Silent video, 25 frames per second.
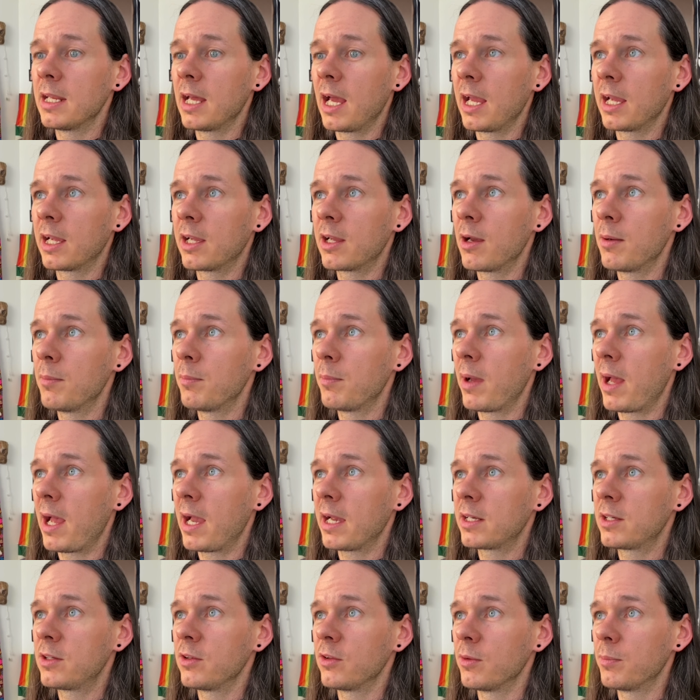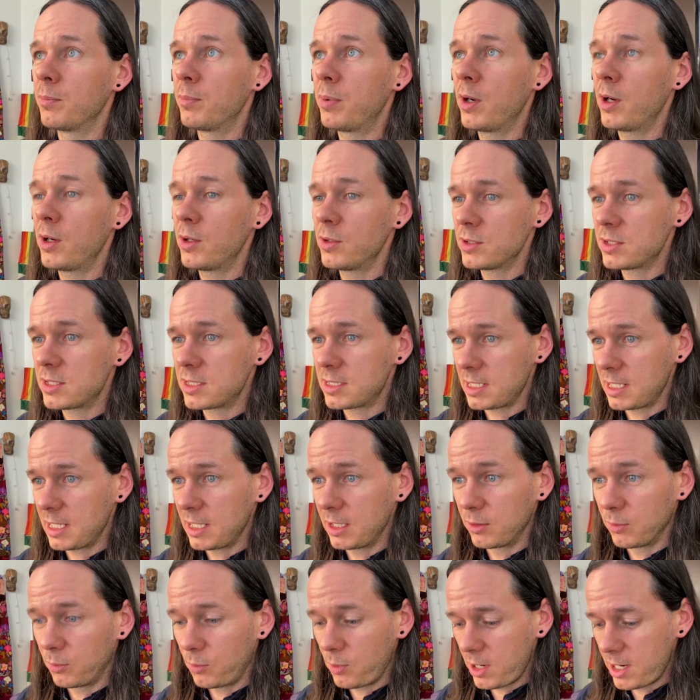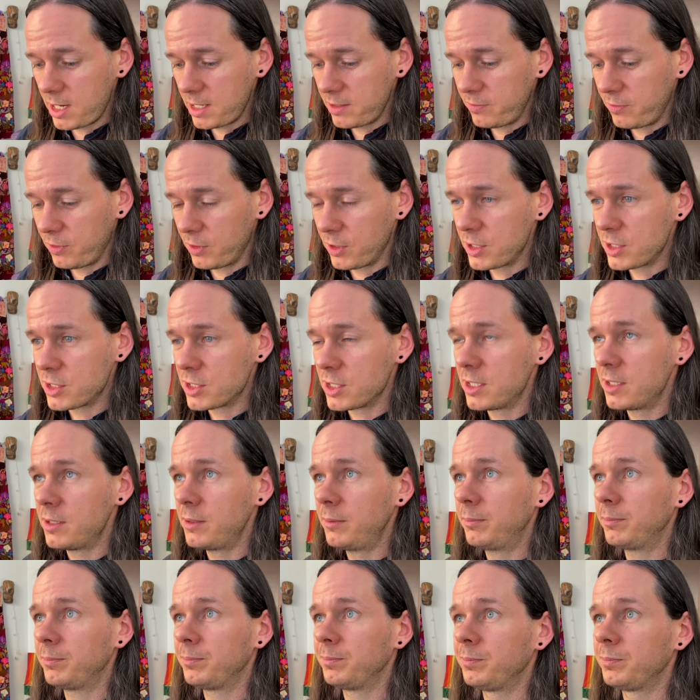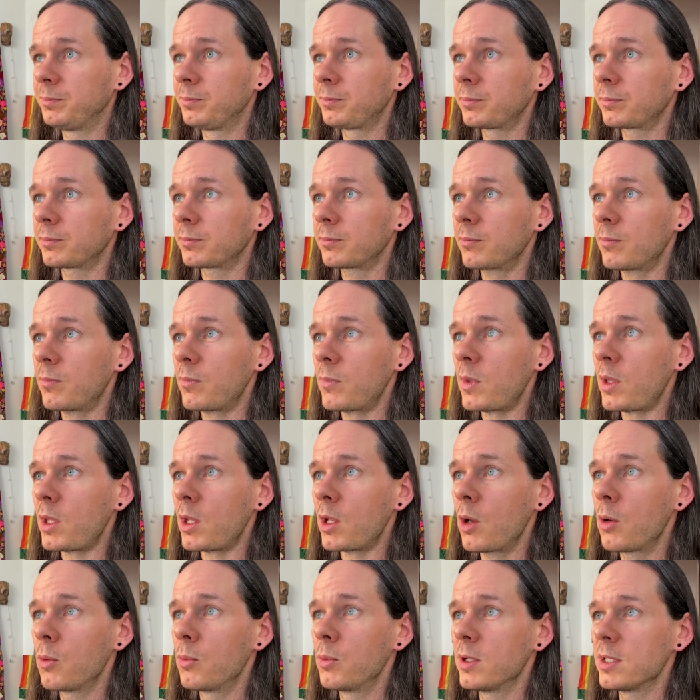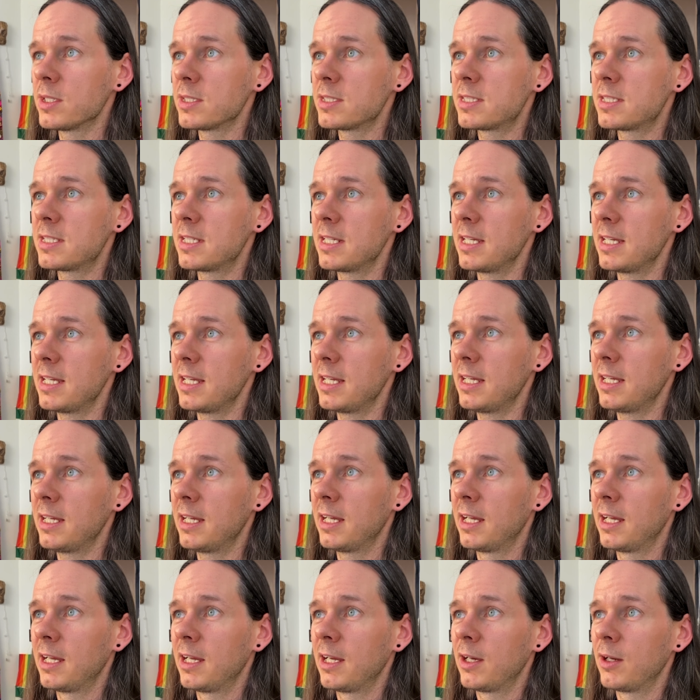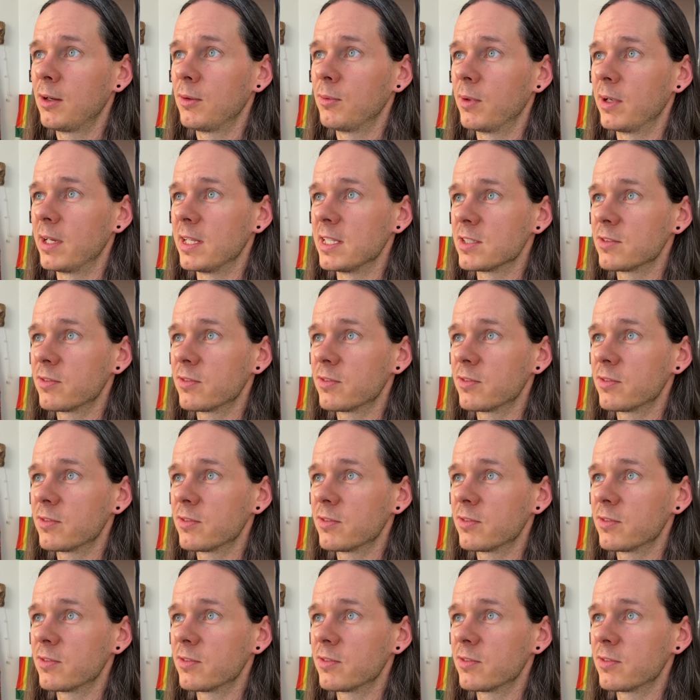I come back to the post in wide version, we'll see when it's